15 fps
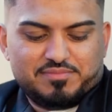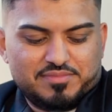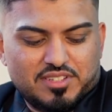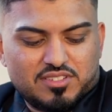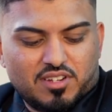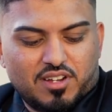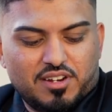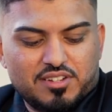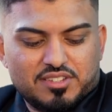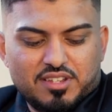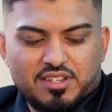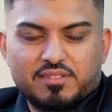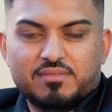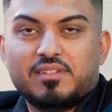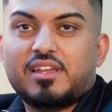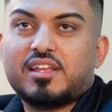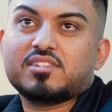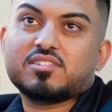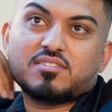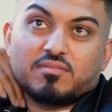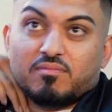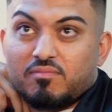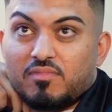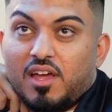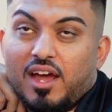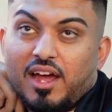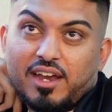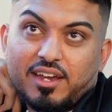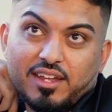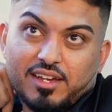It's honestly, it's
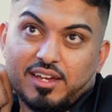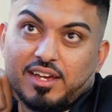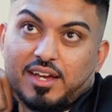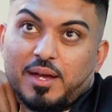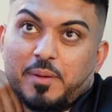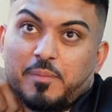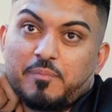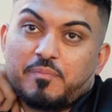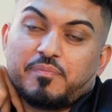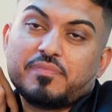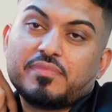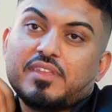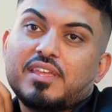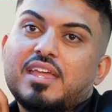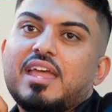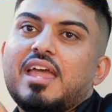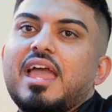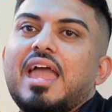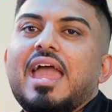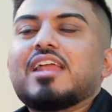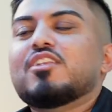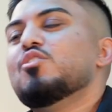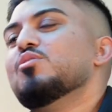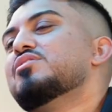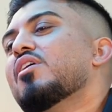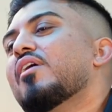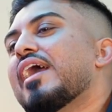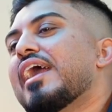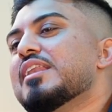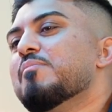not. And you tell
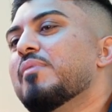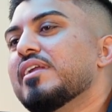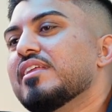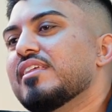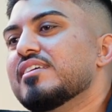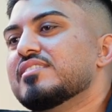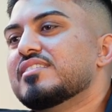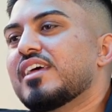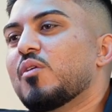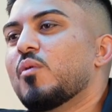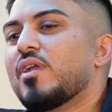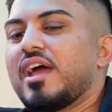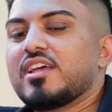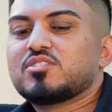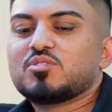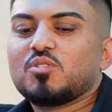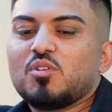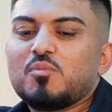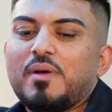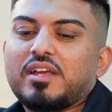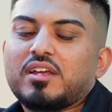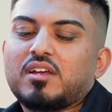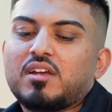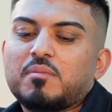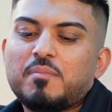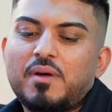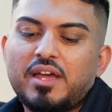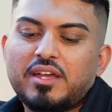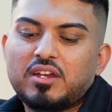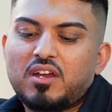anybody this, like when I sold my
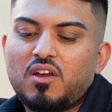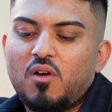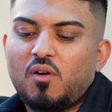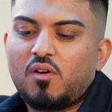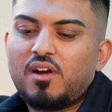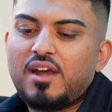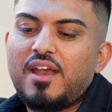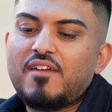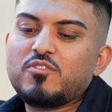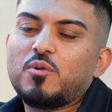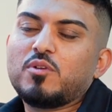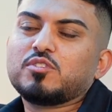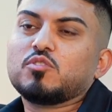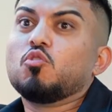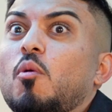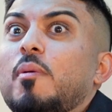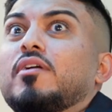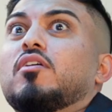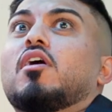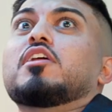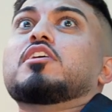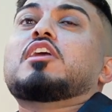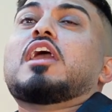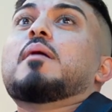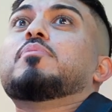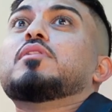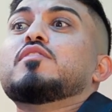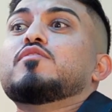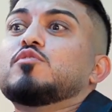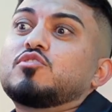car, everyone was my God, I can't
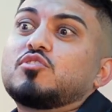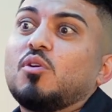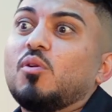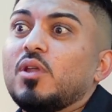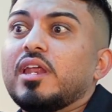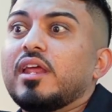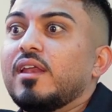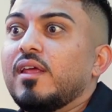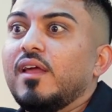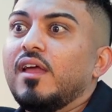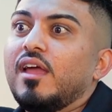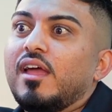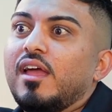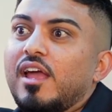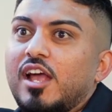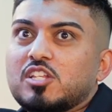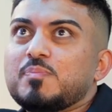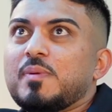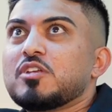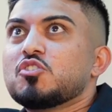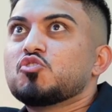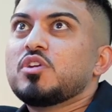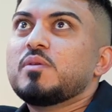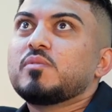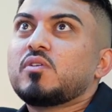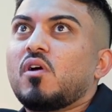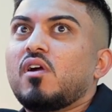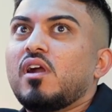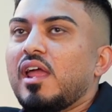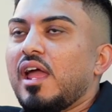believe you sold it. That's my dream
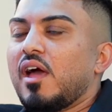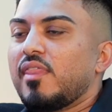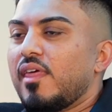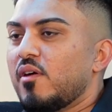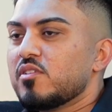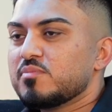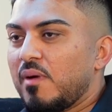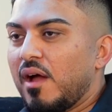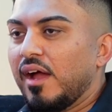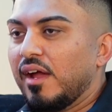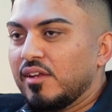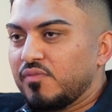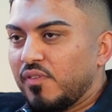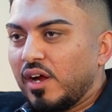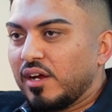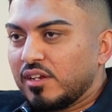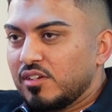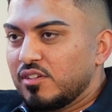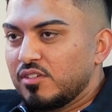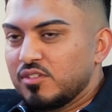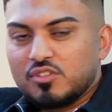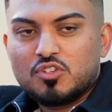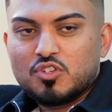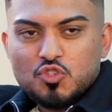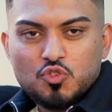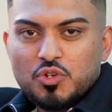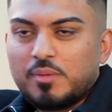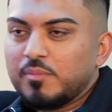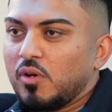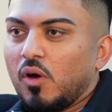car." Yeah, that was my fucking
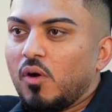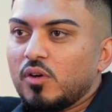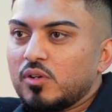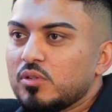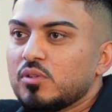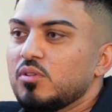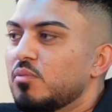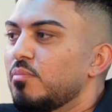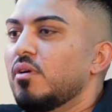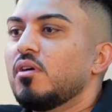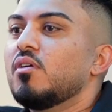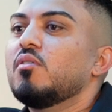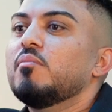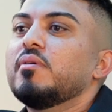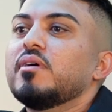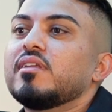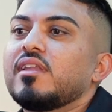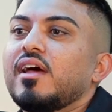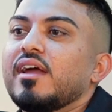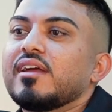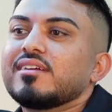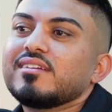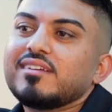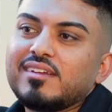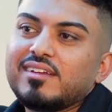dream car too, bro. But like,